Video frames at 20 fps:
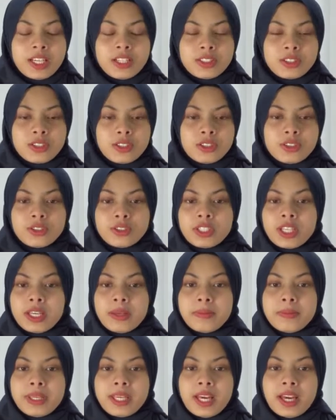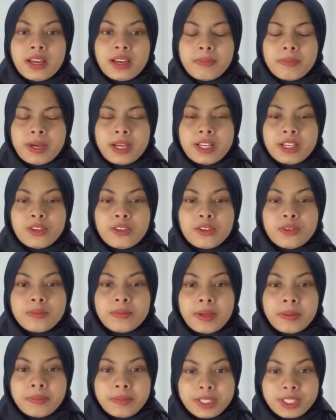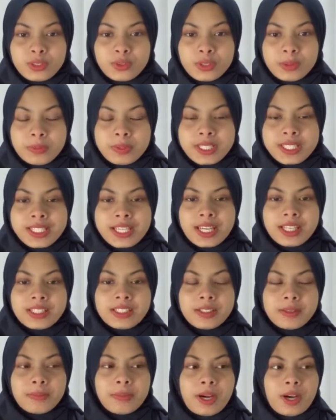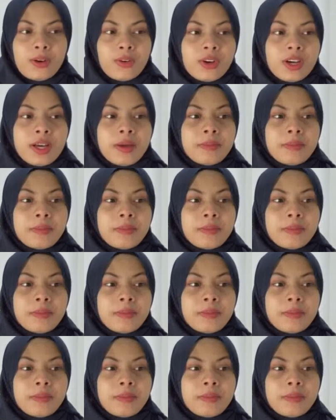So today me and my group members will present about